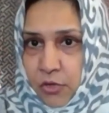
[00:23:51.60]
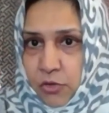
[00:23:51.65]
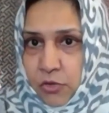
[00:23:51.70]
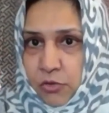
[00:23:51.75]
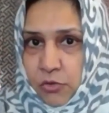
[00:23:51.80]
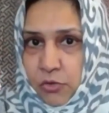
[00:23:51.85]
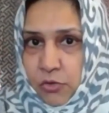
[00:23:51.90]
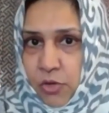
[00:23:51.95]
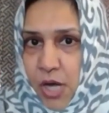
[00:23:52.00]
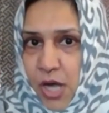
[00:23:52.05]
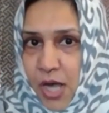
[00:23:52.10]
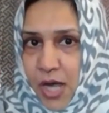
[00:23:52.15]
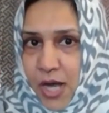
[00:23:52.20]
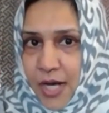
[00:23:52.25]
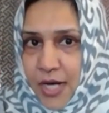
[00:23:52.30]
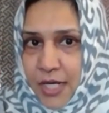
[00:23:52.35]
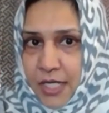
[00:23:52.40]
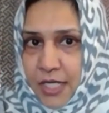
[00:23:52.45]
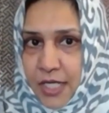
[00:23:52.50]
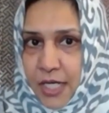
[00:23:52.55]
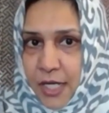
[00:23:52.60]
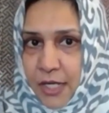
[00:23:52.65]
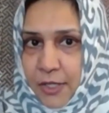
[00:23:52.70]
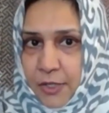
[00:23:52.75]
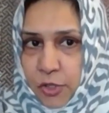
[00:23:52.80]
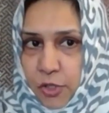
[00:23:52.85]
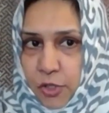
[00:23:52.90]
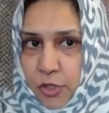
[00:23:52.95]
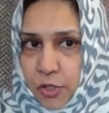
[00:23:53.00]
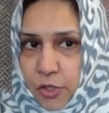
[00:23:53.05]
who are
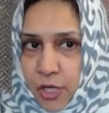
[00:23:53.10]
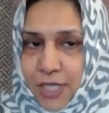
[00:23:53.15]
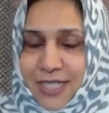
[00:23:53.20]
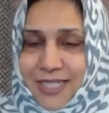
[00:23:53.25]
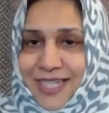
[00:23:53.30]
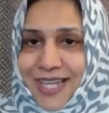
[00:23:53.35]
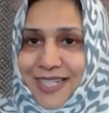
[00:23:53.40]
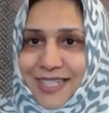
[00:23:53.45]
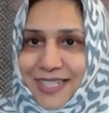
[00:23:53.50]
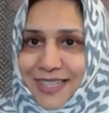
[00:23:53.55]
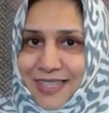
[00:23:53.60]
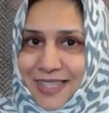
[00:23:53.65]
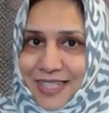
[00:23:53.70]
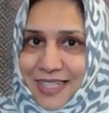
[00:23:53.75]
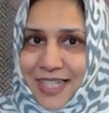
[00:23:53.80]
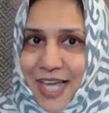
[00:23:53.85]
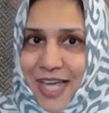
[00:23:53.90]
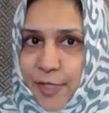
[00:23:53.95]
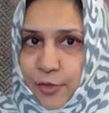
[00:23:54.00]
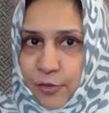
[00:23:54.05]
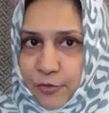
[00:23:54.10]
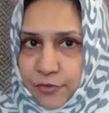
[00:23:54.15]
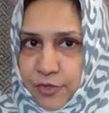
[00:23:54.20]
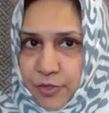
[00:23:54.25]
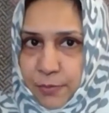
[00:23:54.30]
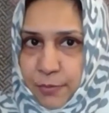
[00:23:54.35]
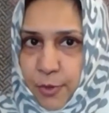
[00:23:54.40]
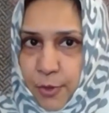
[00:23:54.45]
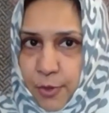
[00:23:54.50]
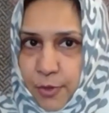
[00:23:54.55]
not getting that kind of
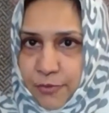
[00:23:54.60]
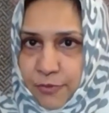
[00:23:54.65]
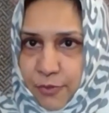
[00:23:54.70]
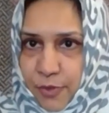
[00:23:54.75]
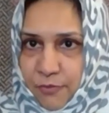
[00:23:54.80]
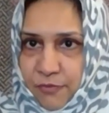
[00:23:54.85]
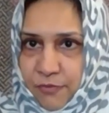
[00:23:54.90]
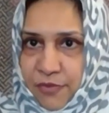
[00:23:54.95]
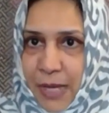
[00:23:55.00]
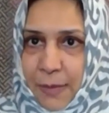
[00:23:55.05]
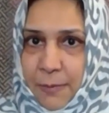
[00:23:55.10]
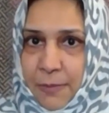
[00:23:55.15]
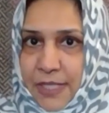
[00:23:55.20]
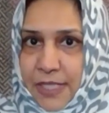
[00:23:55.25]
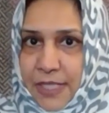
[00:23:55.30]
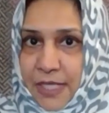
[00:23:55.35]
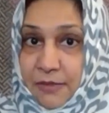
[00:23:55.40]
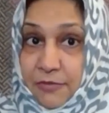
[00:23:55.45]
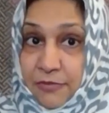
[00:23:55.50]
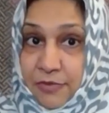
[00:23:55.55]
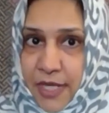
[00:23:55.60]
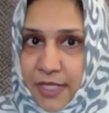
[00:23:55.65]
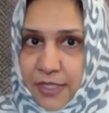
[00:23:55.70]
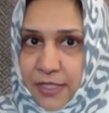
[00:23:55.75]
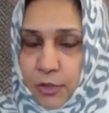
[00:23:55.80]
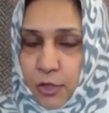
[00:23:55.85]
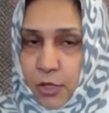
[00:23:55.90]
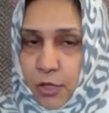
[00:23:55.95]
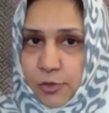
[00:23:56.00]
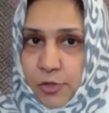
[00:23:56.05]
support from family and
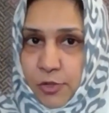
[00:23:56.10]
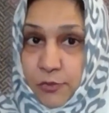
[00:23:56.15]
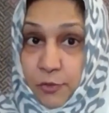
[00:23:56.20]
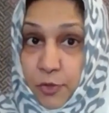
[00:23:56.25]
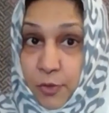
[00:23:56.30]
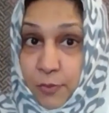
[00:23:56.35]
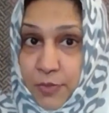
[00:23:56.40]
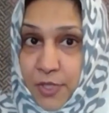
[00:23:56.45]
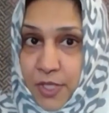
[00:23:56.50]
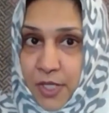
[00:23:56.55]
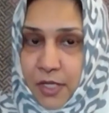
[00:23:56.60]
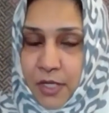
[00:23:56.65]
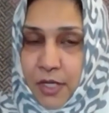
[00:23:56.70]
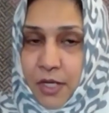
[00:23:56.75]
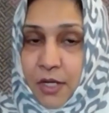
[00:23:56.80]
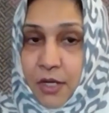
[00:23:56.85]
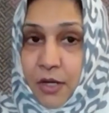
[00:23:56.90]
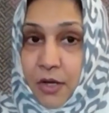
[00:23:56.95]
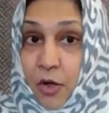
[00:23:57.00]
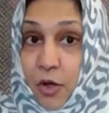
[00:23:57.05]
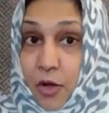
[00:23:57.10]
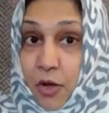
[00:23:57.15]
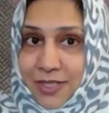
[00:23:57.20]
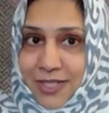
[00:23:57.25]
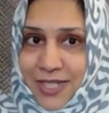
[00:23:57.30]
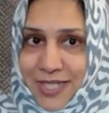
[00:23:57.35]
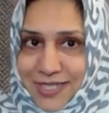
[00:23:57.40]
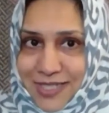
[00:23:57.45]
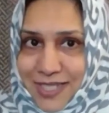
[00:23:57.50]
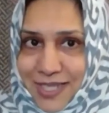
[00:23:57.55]
friend and also from their
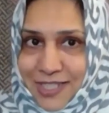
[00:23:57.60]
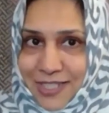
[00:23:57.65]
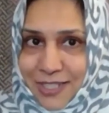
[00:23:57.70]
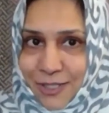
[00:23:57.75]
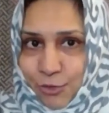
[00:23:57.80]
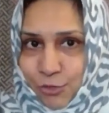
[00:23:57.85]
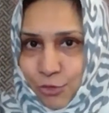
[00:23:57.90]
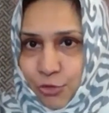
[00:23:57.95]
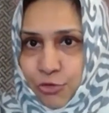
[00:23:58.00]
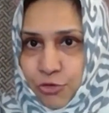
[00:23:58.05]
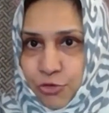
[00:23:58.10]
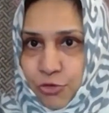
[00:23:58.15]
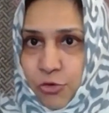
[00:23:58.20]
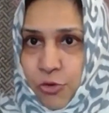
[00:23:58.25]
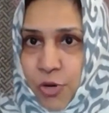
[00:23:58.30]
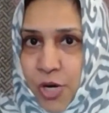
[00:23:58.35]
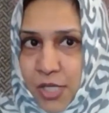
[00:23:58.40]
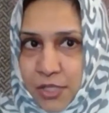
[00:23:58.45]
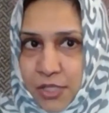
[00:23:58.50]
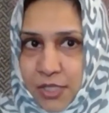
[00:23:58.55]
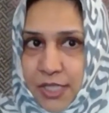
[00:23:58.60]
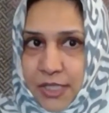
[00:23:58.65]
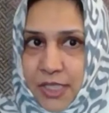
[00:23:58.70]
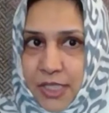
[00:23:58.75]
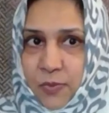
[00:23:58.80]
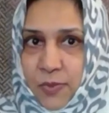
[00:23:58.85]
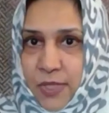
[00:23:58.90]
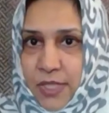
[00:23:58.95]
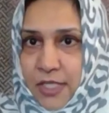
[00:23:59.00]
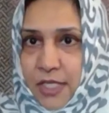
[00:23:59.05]
organization. So you are the
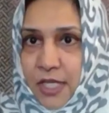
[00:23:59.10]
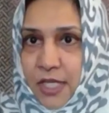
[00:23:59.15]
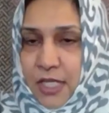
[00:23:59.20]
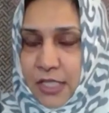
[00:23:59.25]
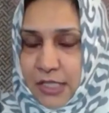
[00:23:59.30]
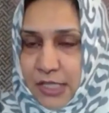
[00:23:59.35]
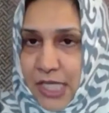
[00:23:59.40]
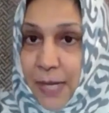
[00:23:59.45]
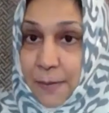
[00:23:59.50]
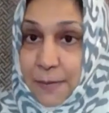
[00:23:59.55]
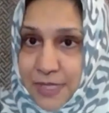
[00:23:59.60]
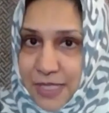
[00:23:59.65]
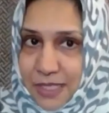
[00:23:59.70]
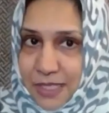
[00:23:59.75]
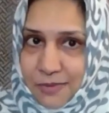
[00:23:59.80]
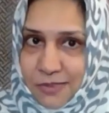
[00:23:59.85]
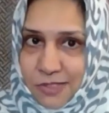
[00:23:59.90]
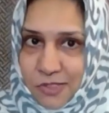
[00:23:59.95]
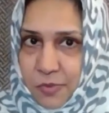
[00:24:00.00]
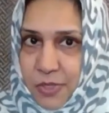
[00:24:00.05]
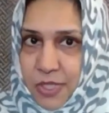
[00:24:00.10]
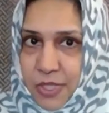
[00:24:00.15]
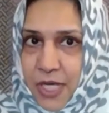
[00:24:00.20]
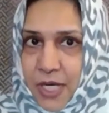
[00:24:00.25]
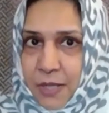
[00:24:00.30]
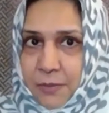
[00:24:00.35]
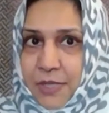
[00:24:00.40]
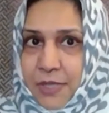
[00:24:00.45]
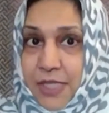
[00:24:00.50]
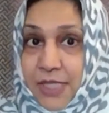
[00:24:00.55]
lucky one ki aap Siemens mein
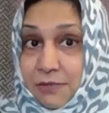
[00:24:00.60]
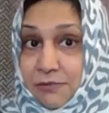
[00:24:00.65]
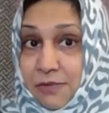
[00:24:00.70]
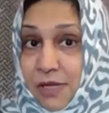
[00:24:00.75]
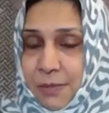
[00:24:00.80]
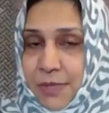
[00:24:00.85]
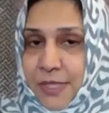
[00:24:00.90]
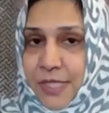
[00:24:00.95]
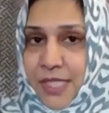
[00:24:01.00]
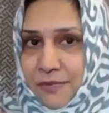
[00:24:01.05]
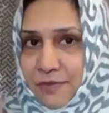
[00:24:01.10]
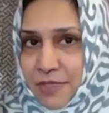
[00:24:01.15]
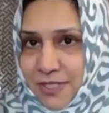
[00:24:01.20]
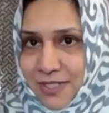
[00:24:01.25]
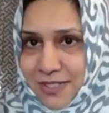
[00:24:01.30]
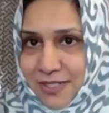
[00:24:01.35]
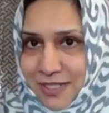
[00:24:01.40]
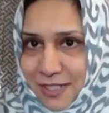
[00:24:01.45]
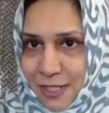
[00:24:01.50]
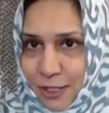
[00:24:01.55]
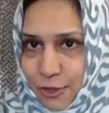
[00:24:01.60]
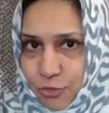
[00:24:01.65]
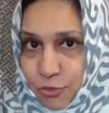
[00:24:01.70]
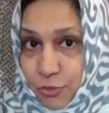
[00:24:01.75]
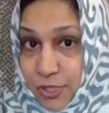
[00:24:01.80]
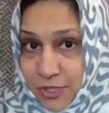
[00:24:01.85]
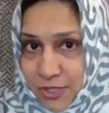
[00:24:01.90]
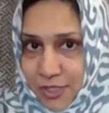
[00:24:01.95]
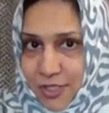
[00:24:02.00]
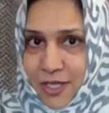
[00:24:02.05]
kaam karti, wahan pe diversity
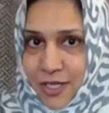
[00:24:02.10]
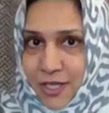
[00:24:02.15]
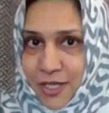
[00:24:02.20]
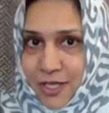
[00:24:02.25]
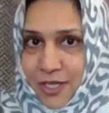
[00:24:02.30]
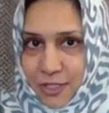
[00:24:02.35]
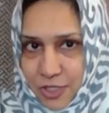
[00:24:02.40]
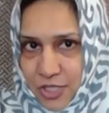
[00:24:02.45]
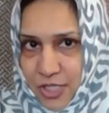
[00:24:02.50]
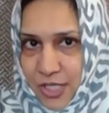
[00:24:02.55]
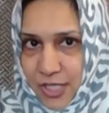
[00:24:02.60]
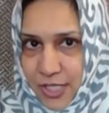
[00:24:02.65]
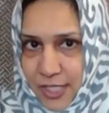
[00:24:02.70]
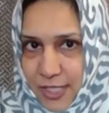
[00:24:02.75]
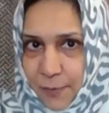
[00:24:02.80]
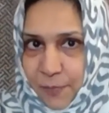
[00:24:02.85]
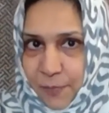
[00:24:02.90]
ratio itna acha hai.